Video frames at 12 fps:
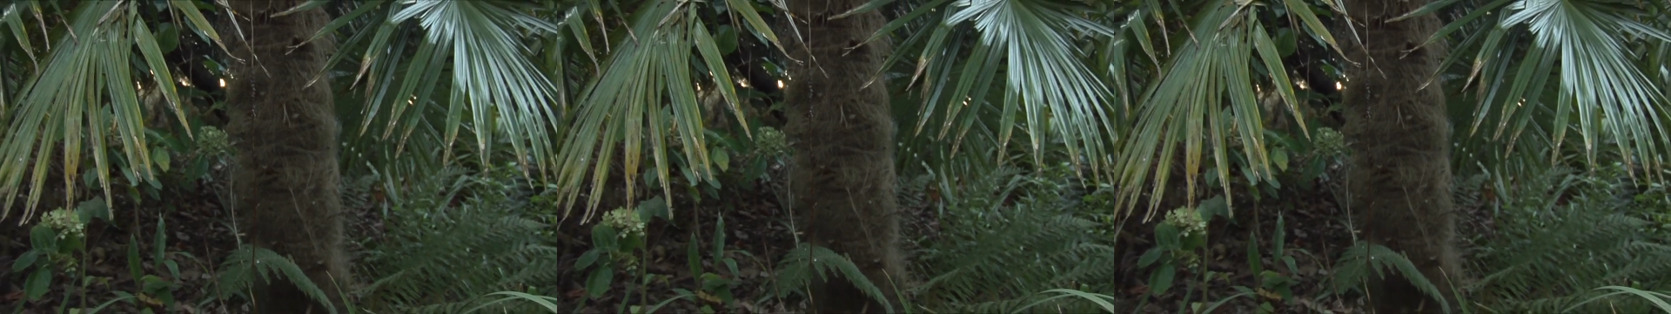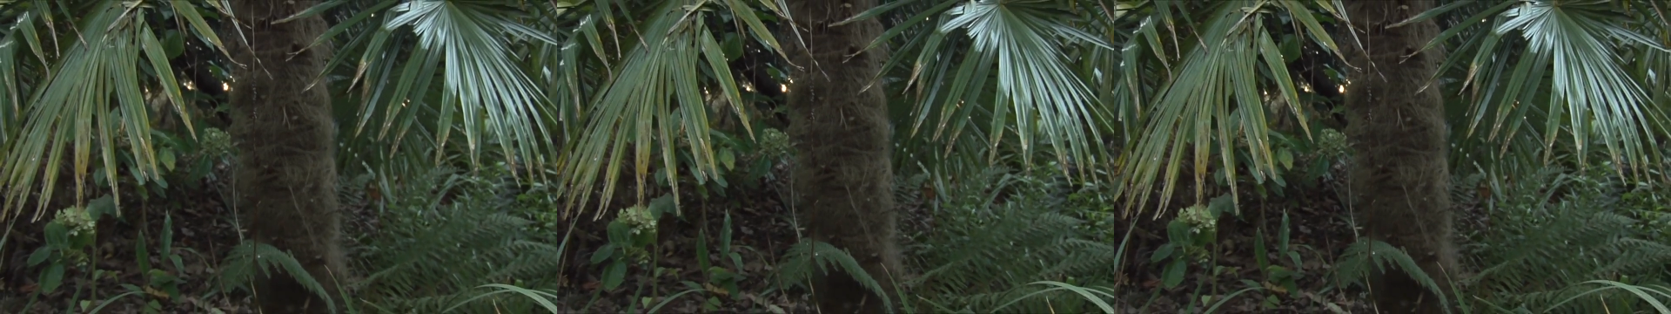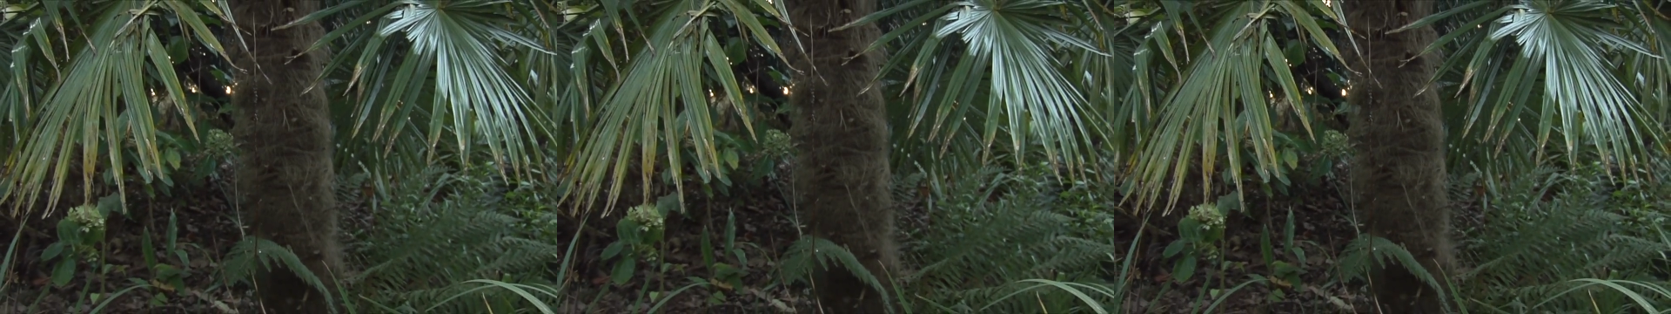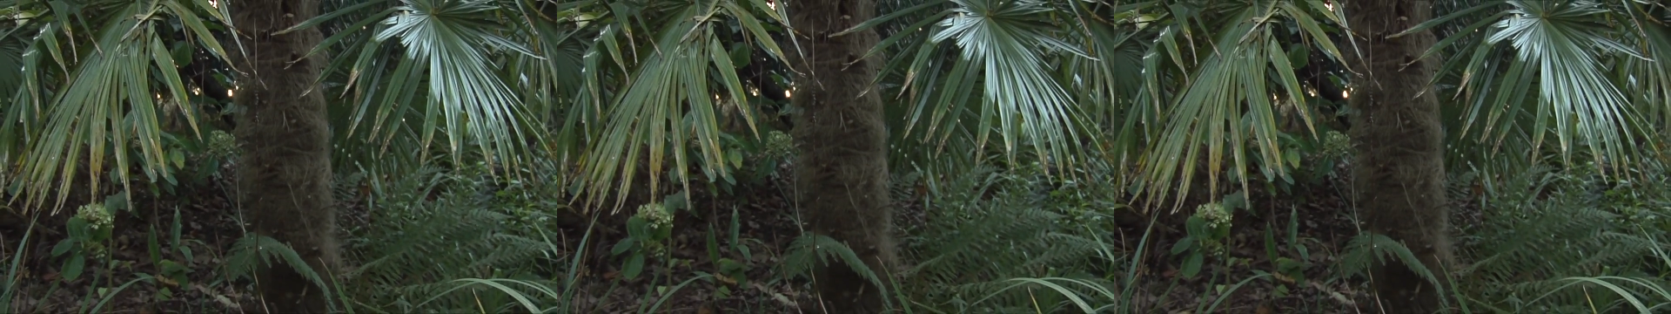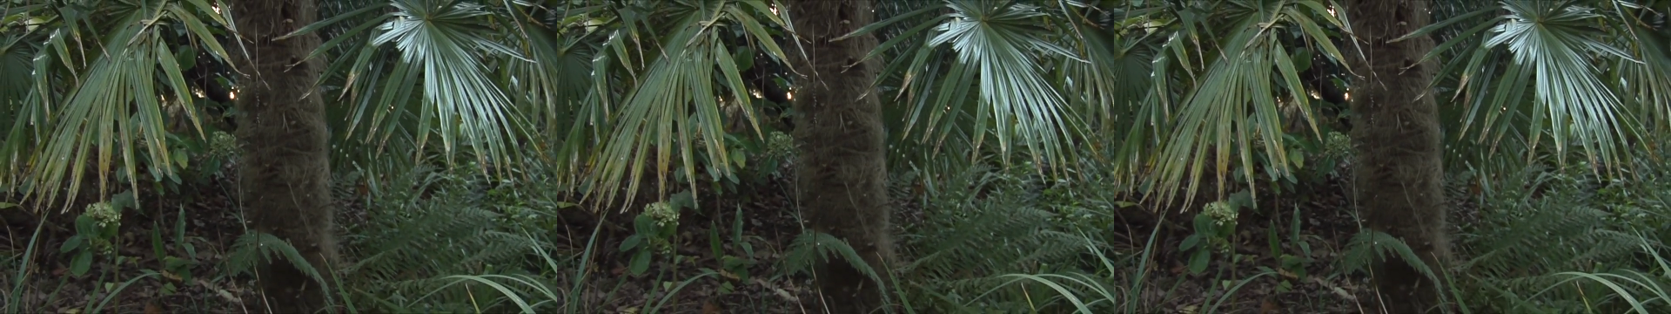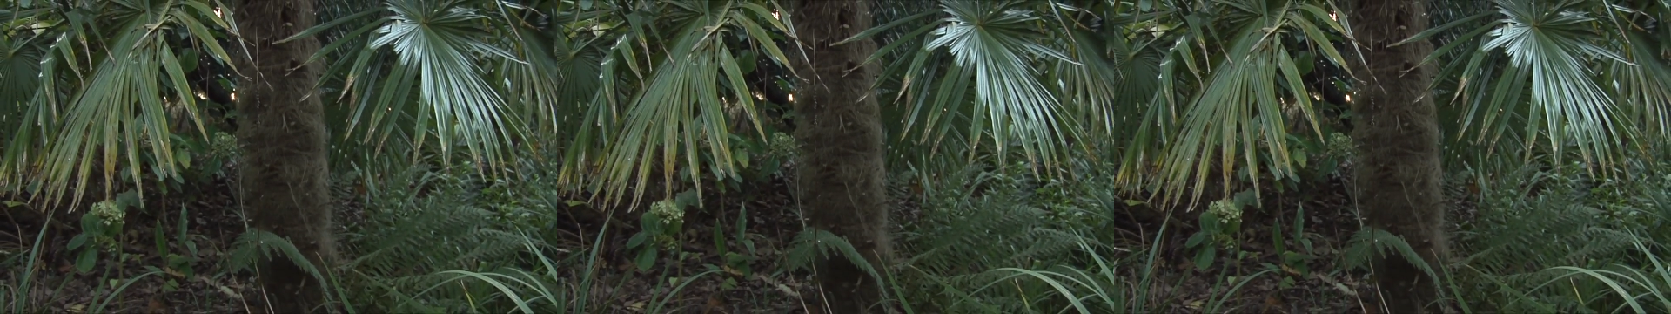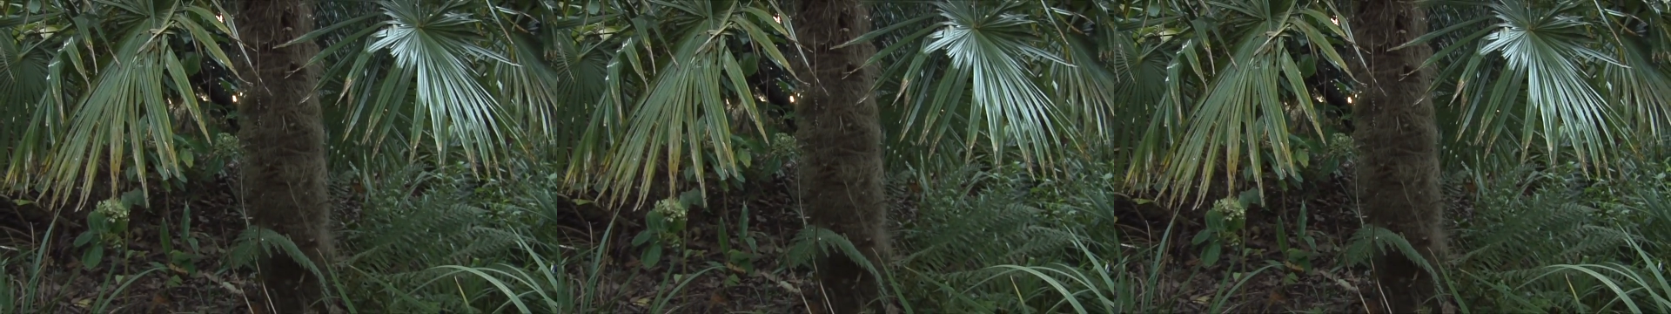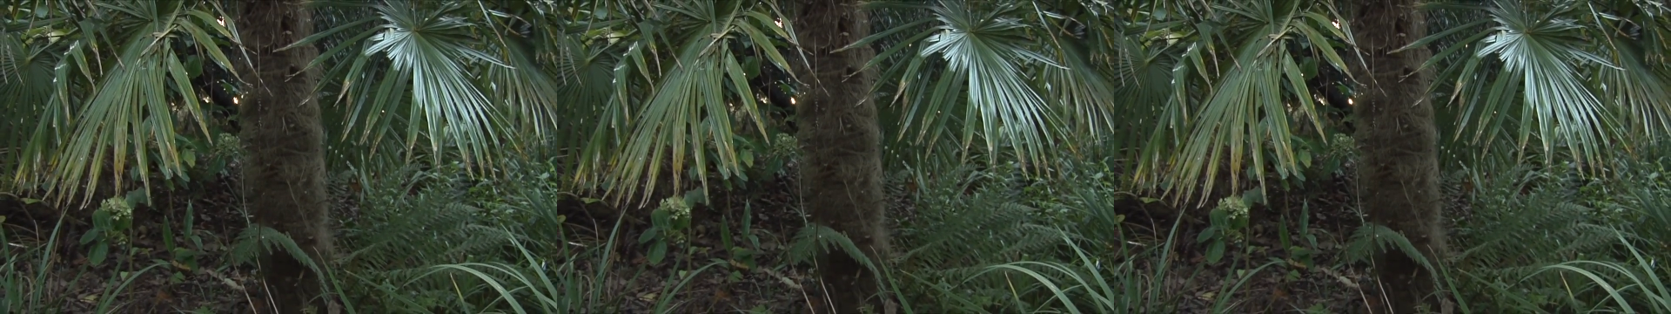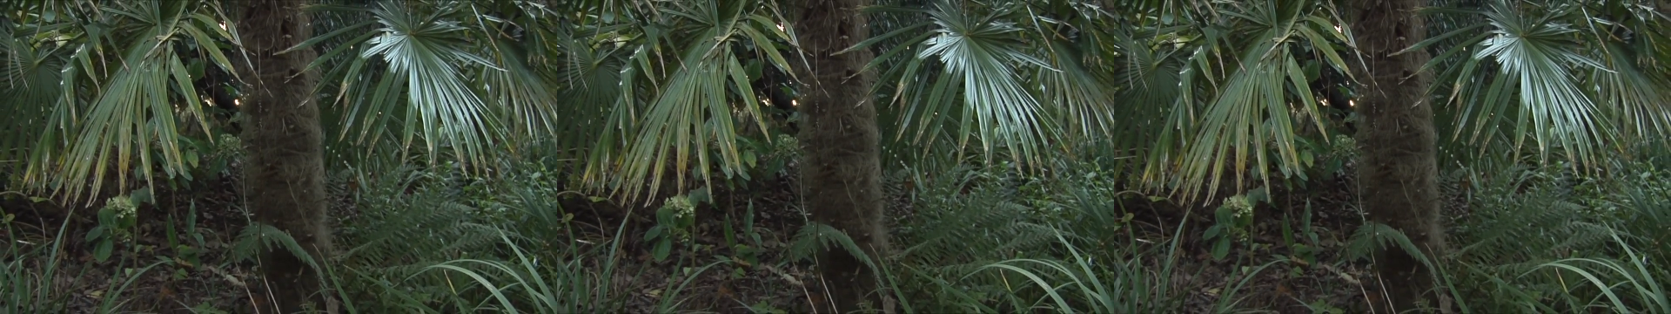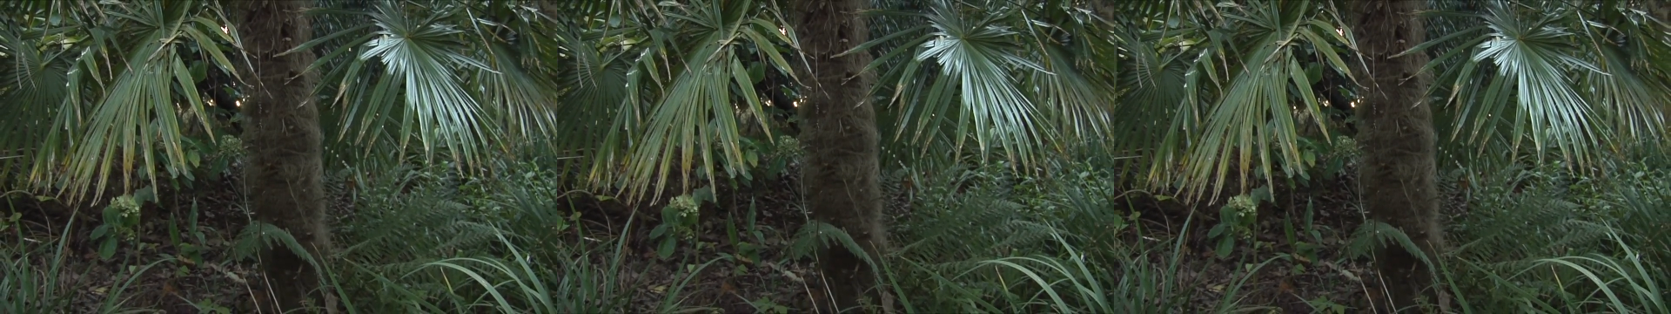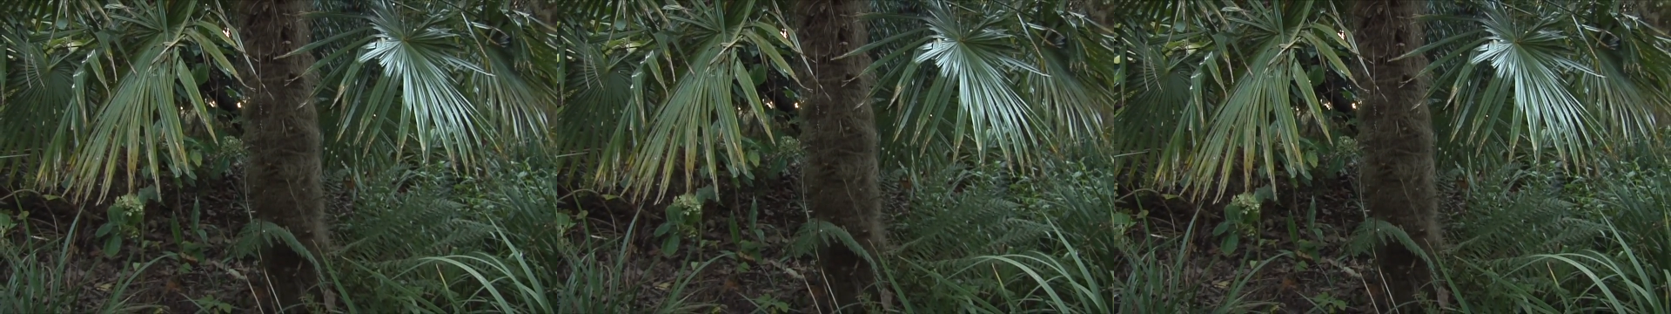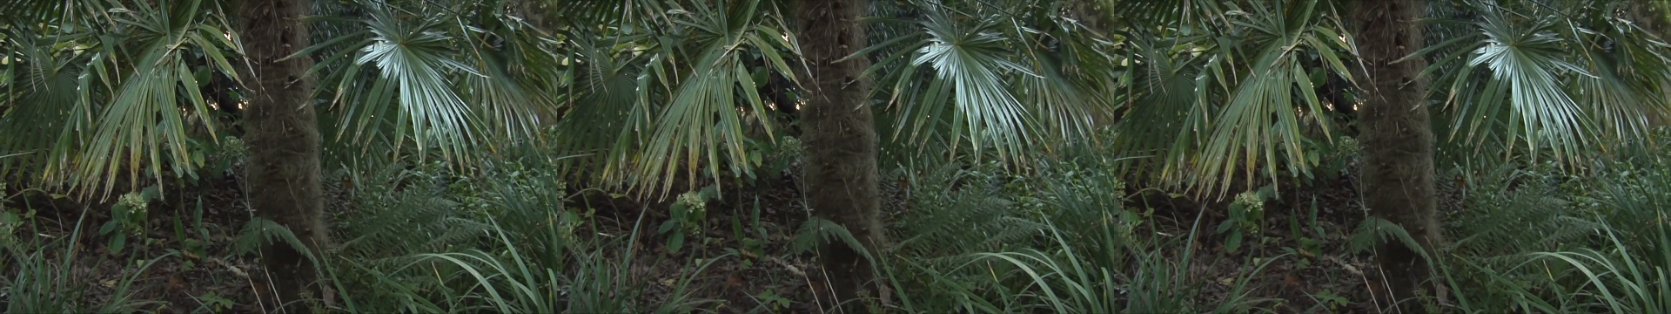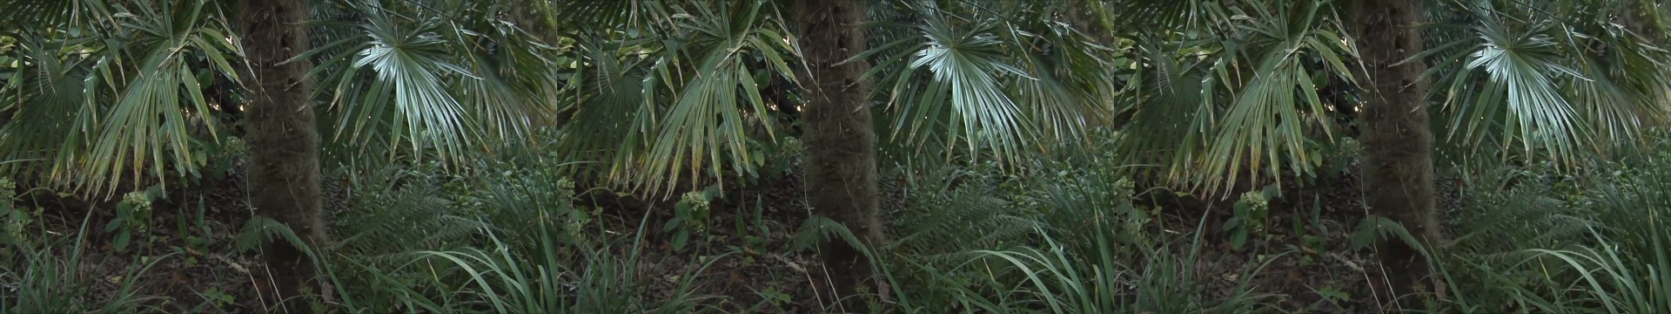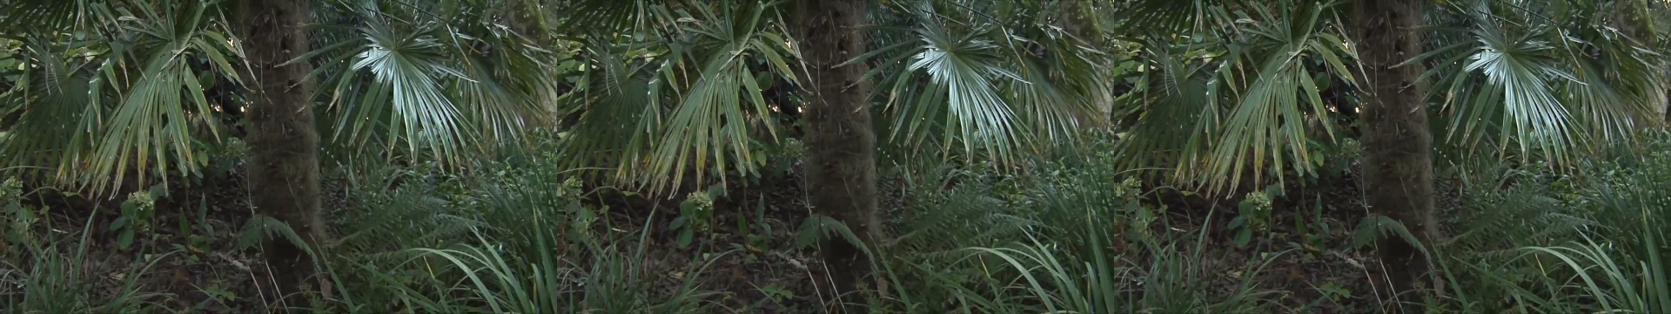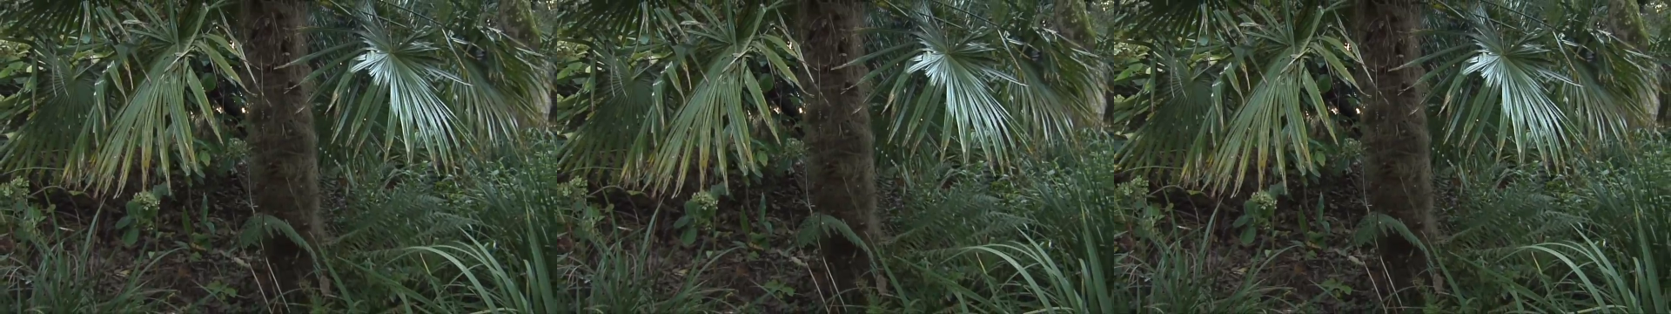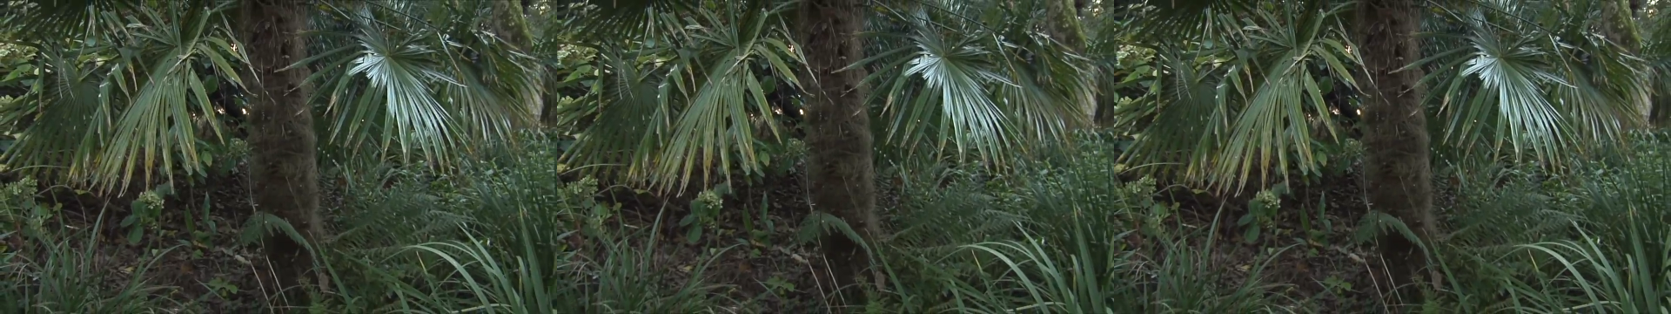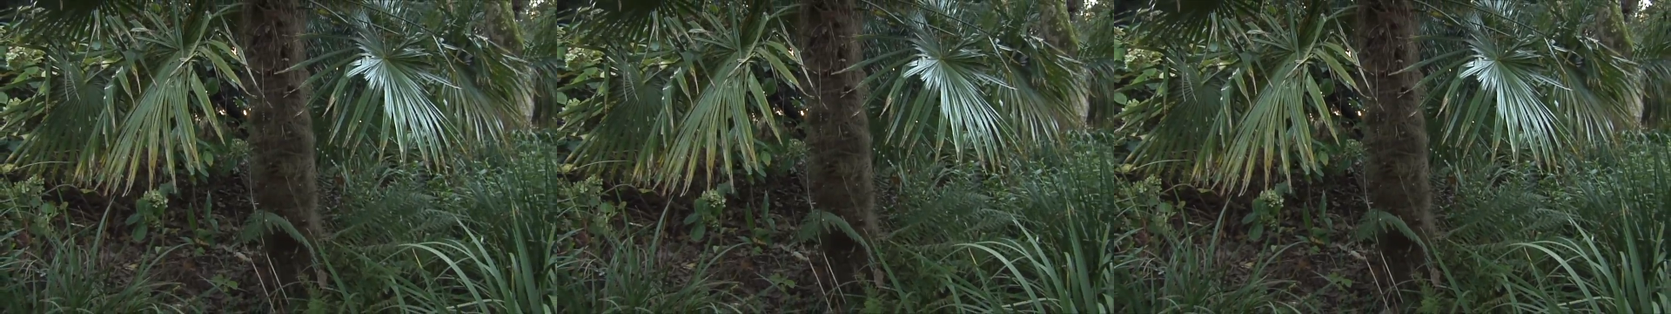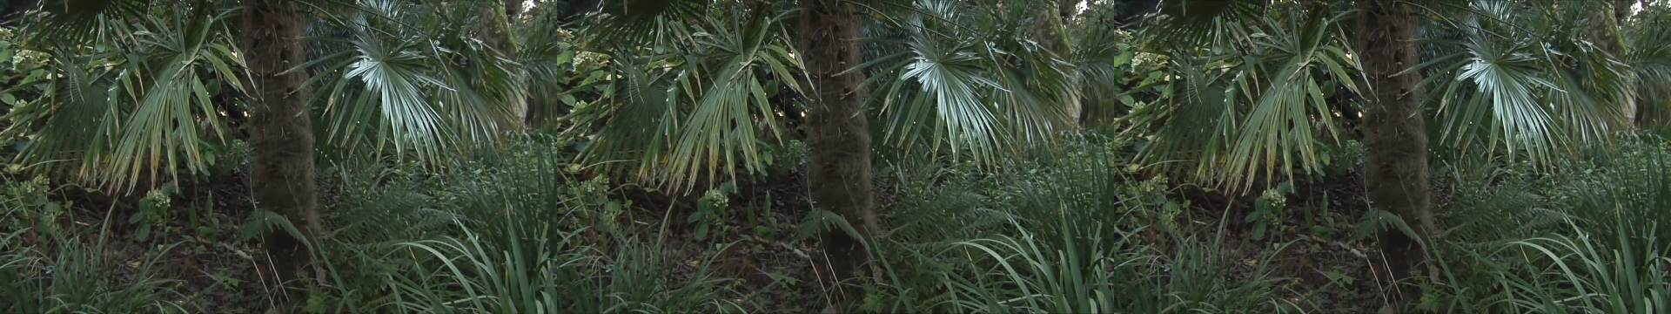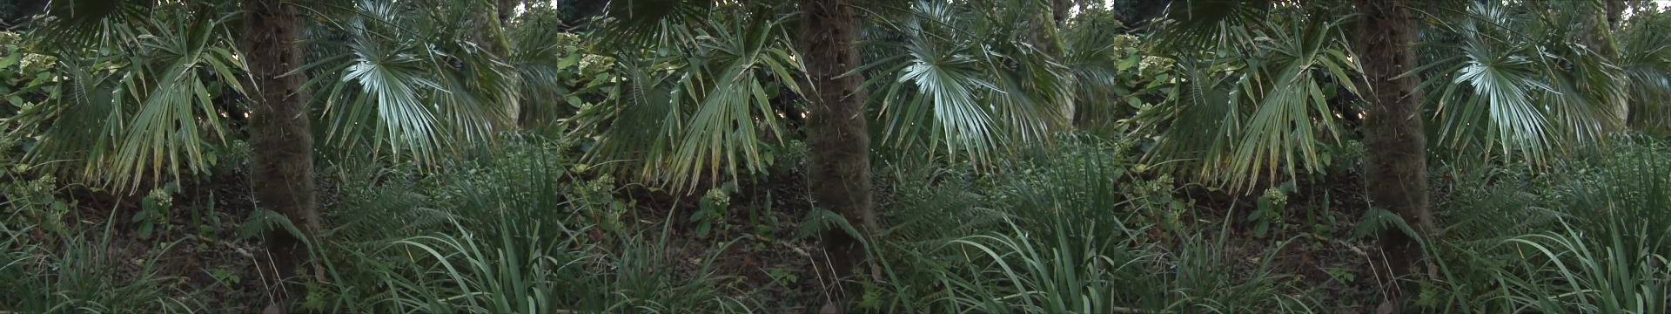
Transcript: No face is visible, so there are no lips to read.